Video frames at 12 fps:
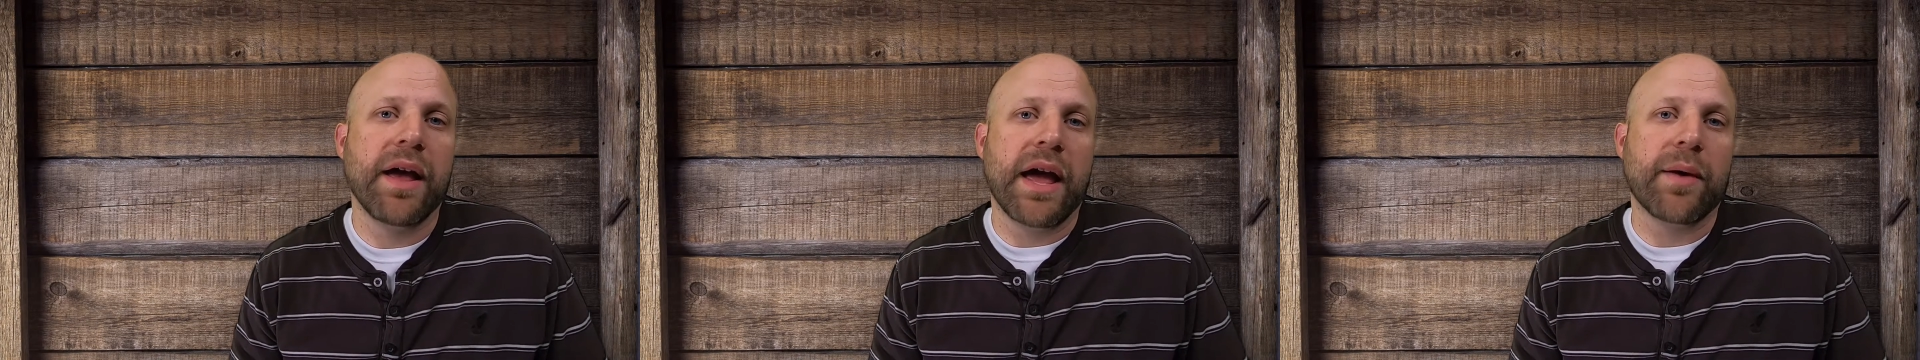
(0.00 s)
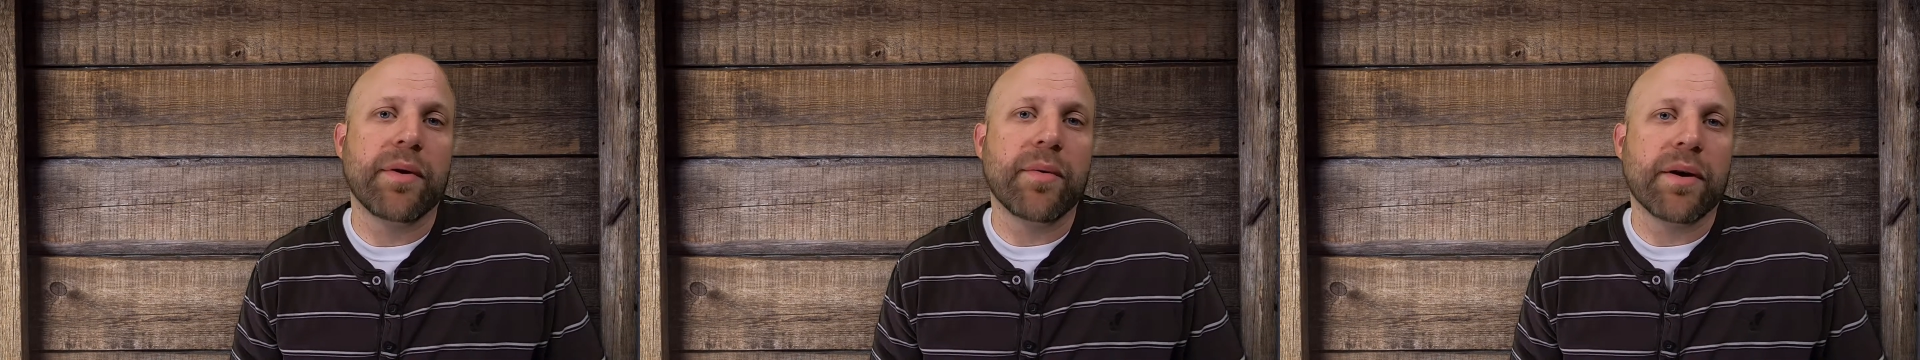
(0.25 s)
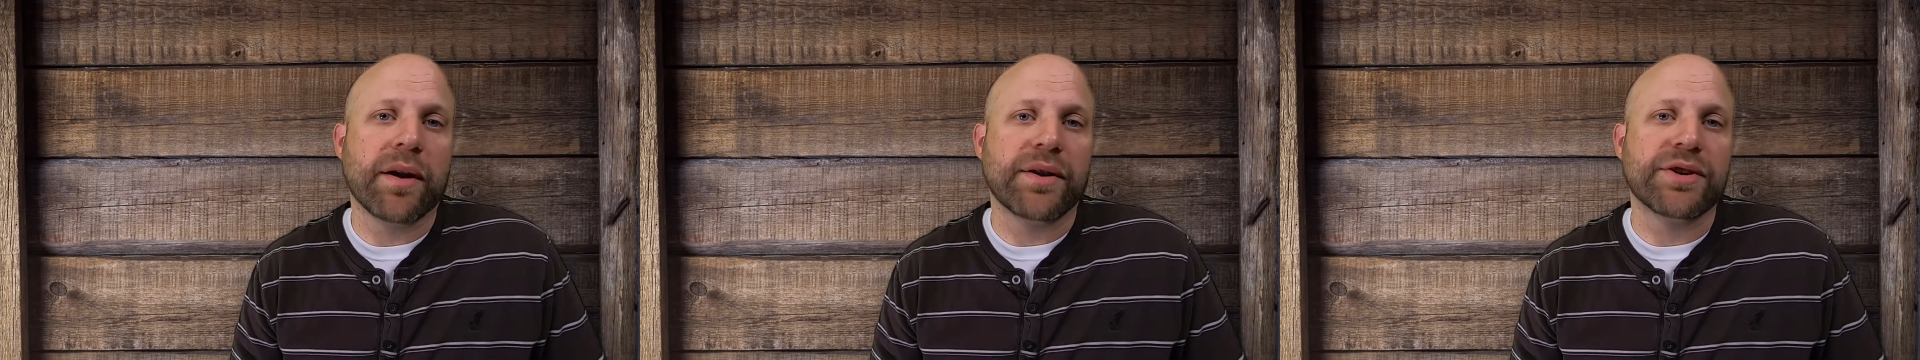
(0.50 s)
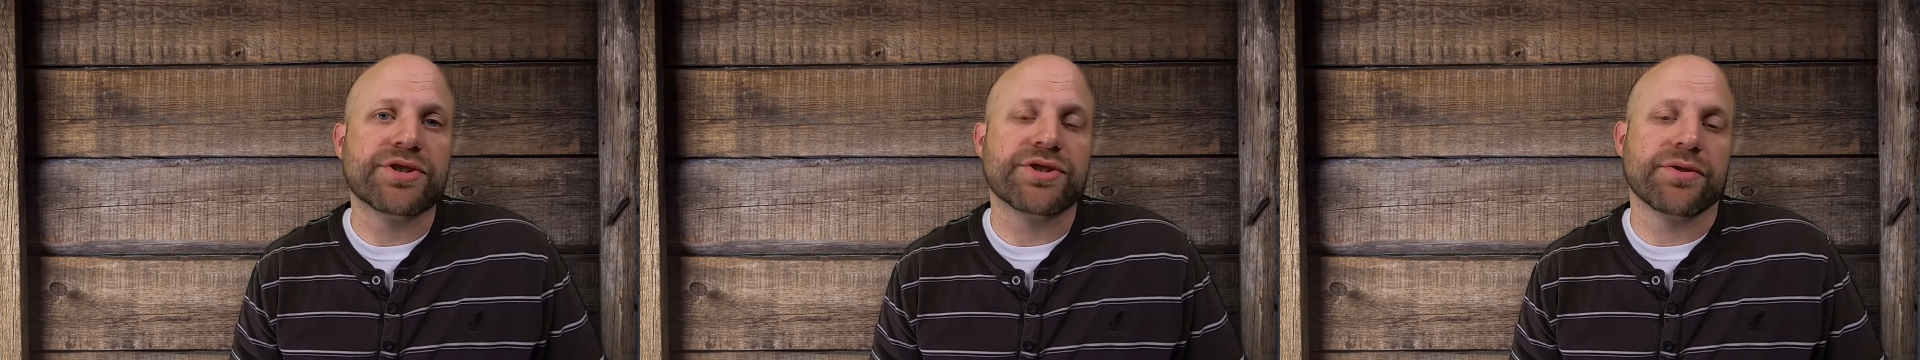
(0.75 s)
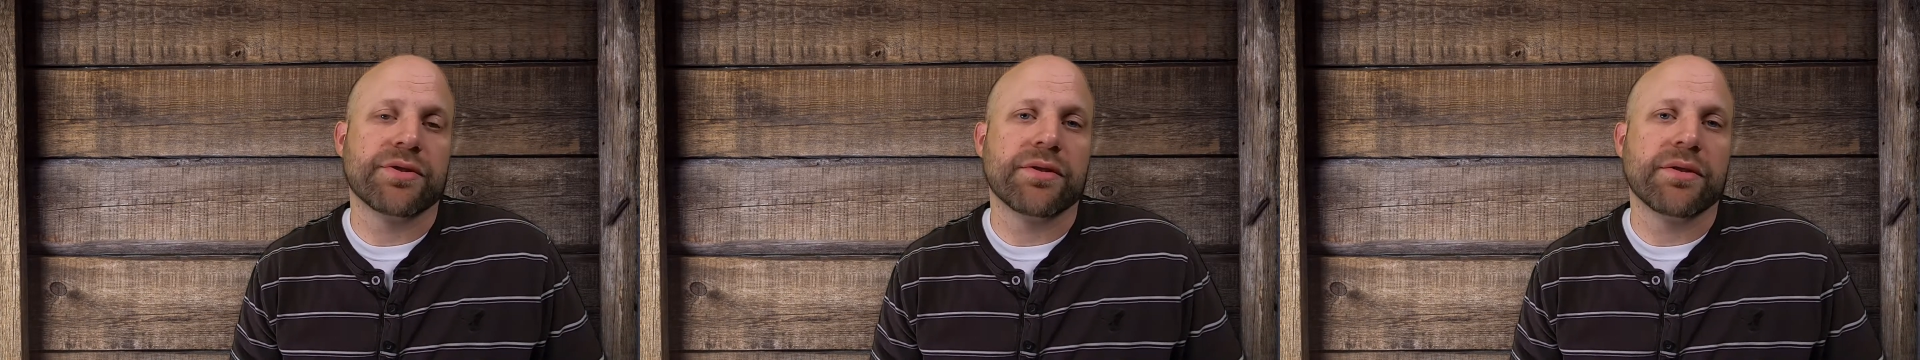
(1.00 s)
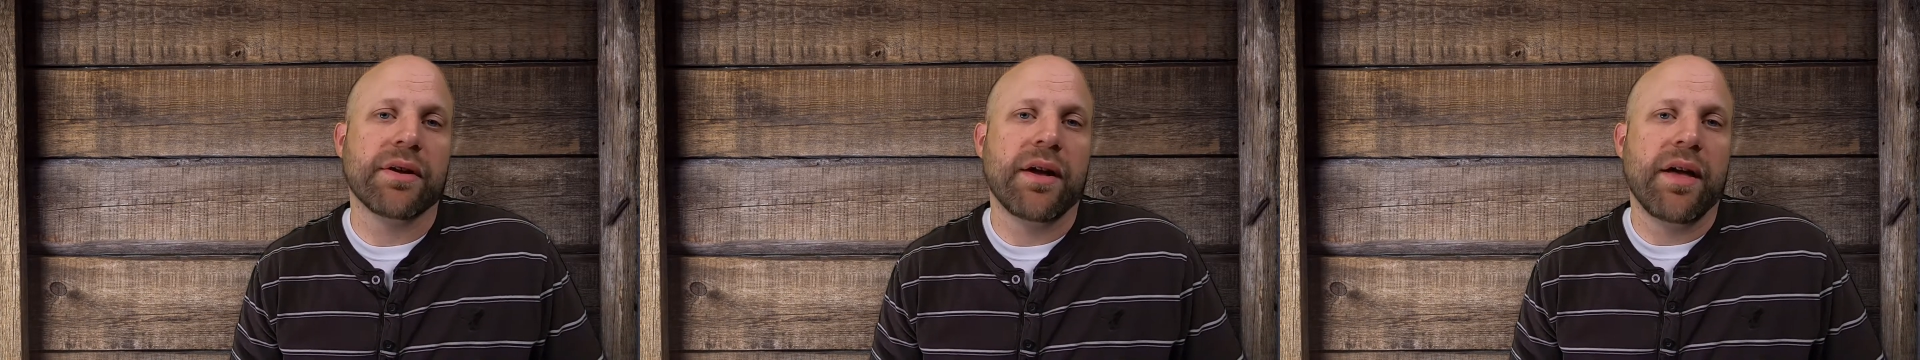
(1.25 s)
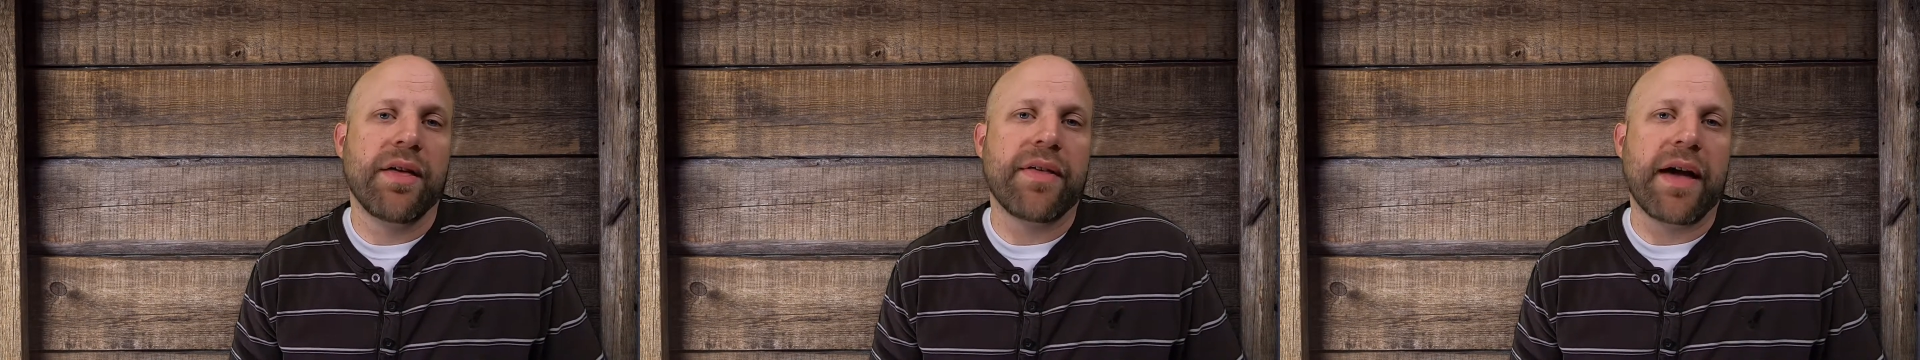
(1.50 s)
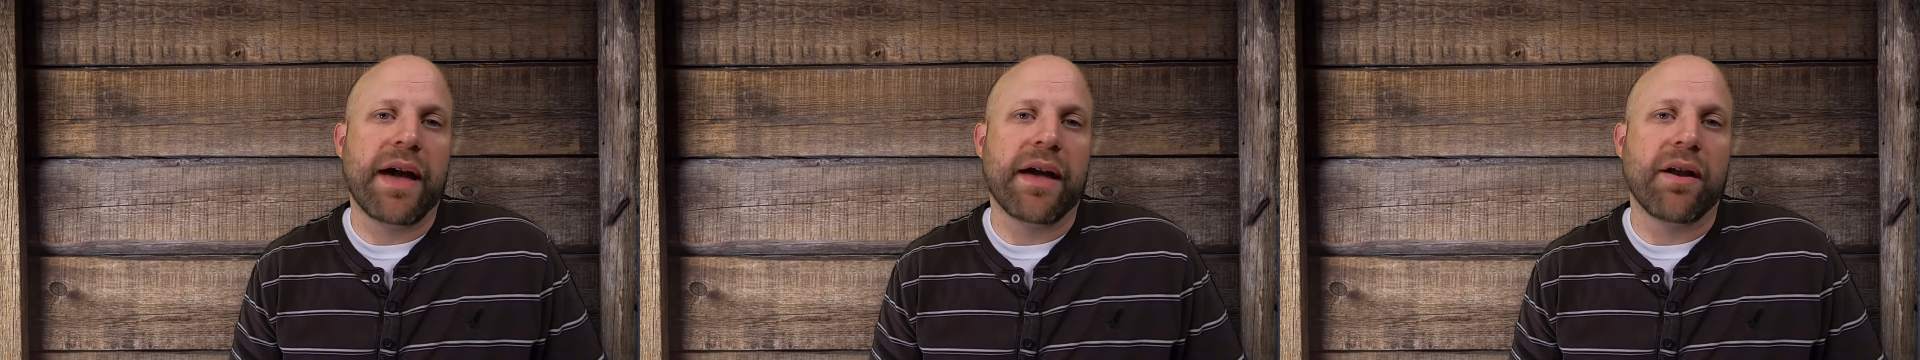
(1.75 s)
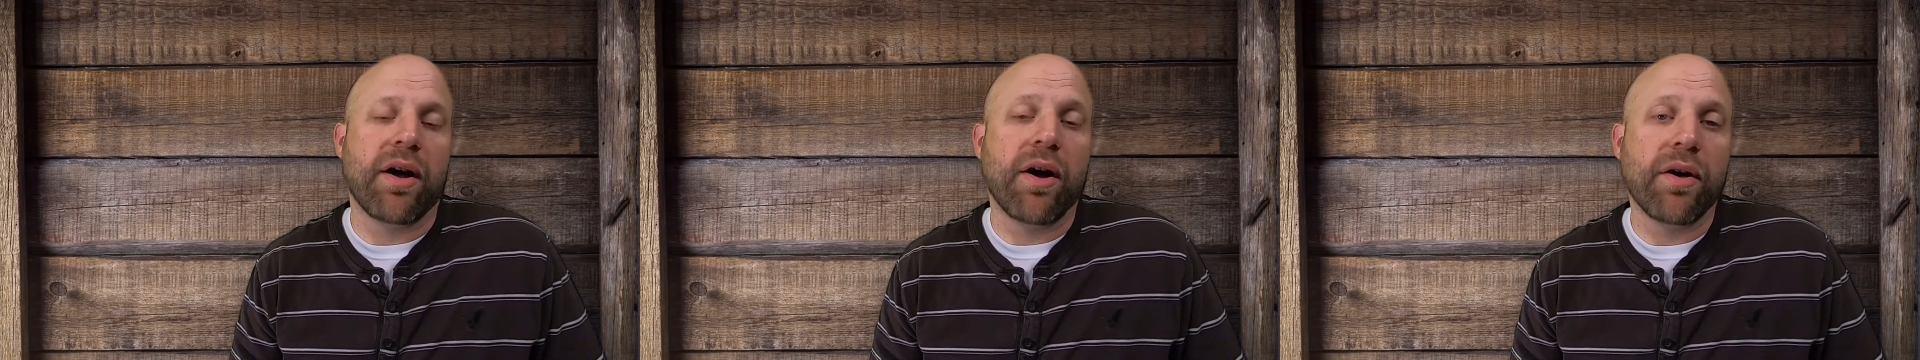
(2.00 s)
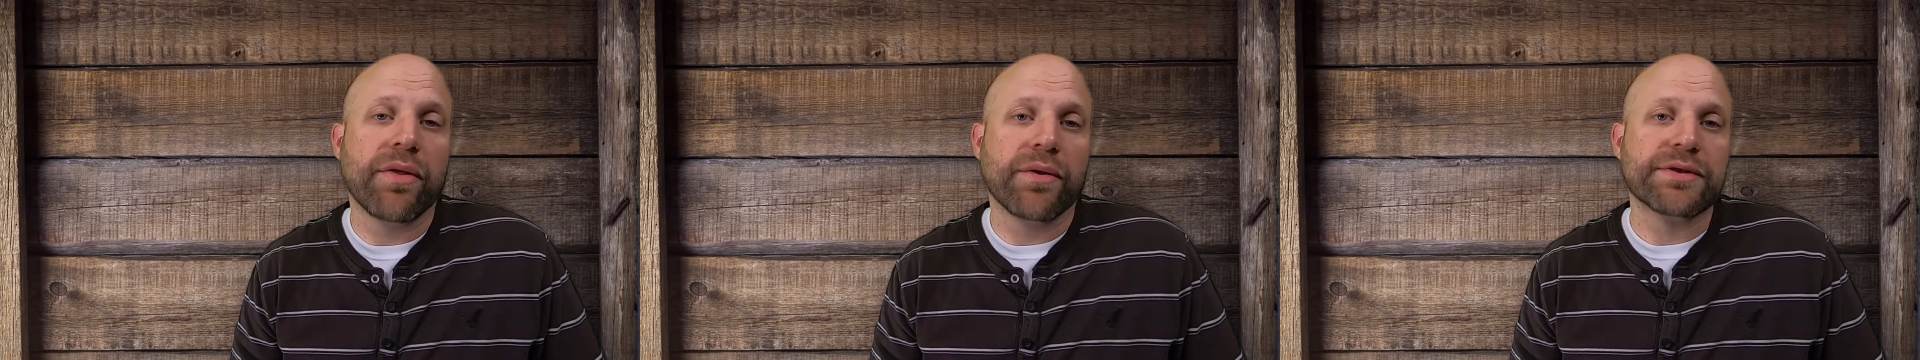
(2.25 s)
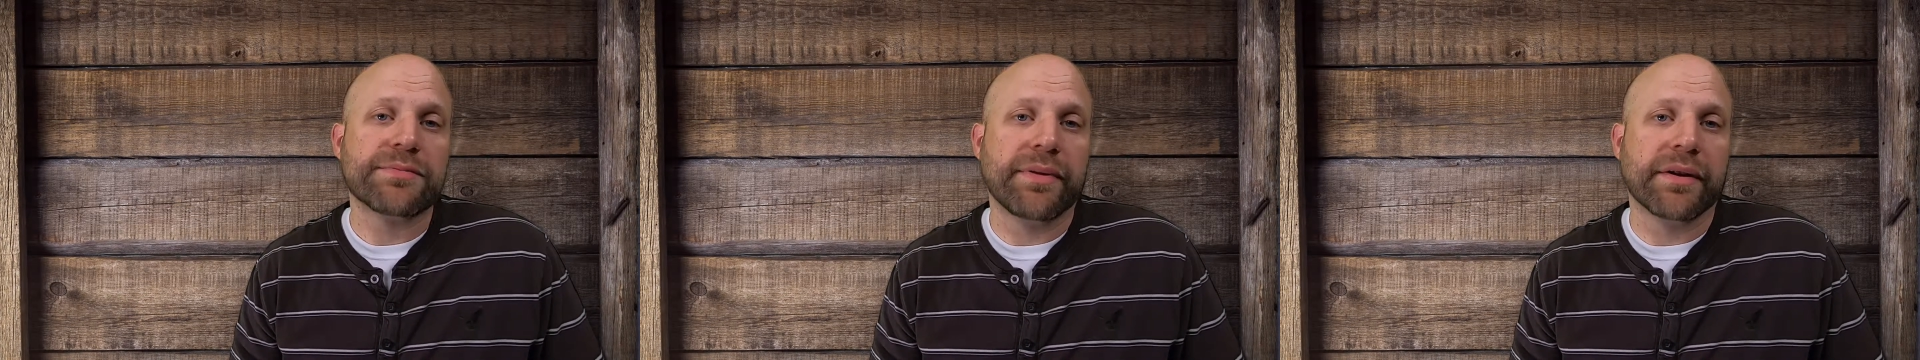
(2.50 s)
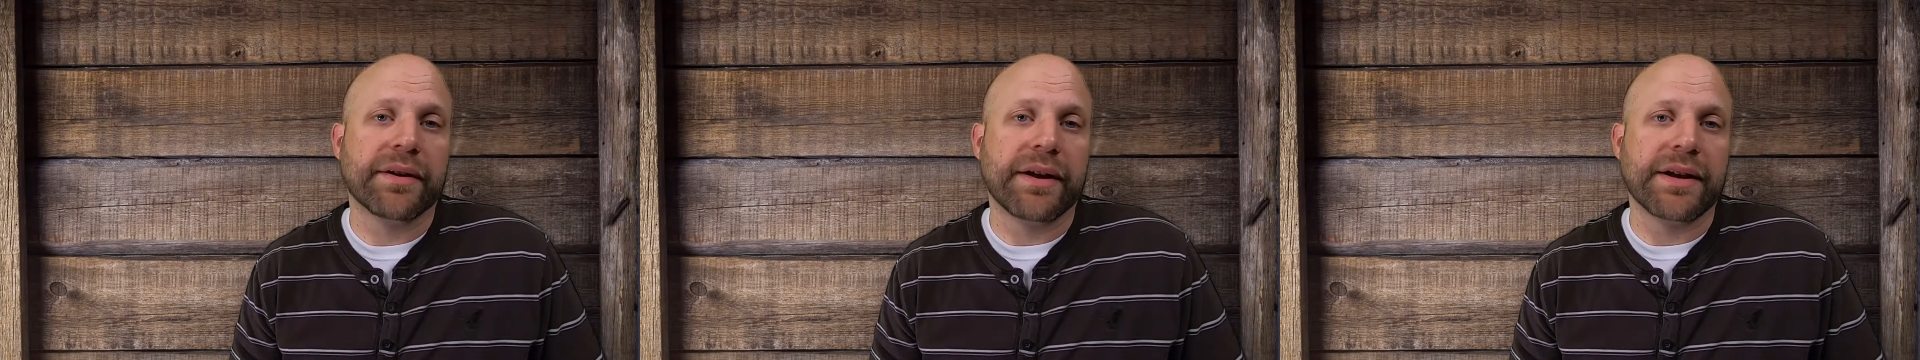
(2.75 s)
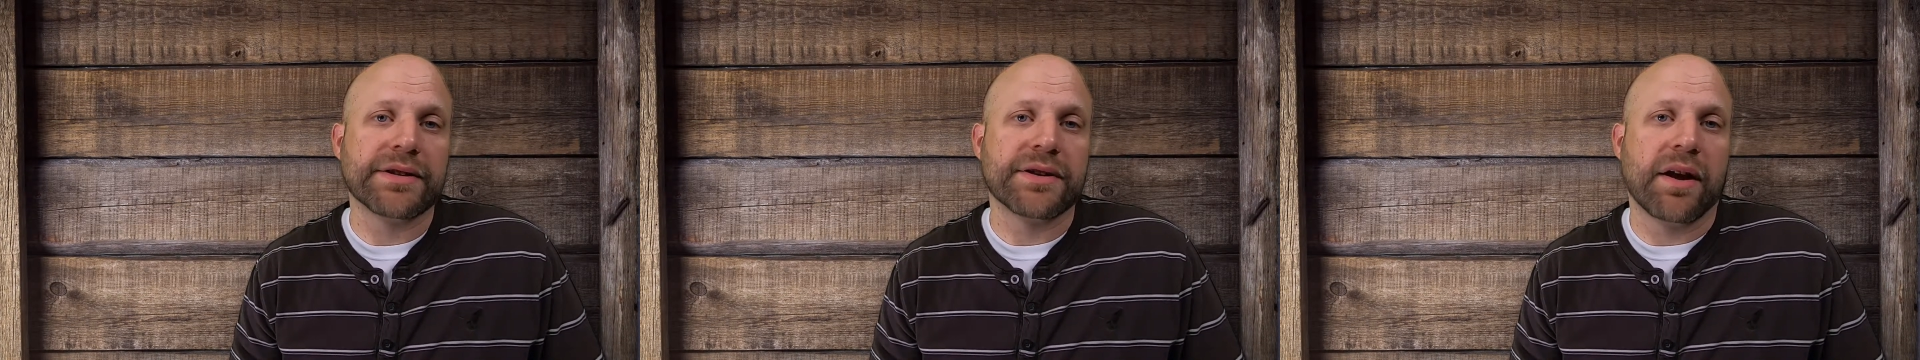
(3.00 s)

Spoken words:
and we want to ensure that all those buildings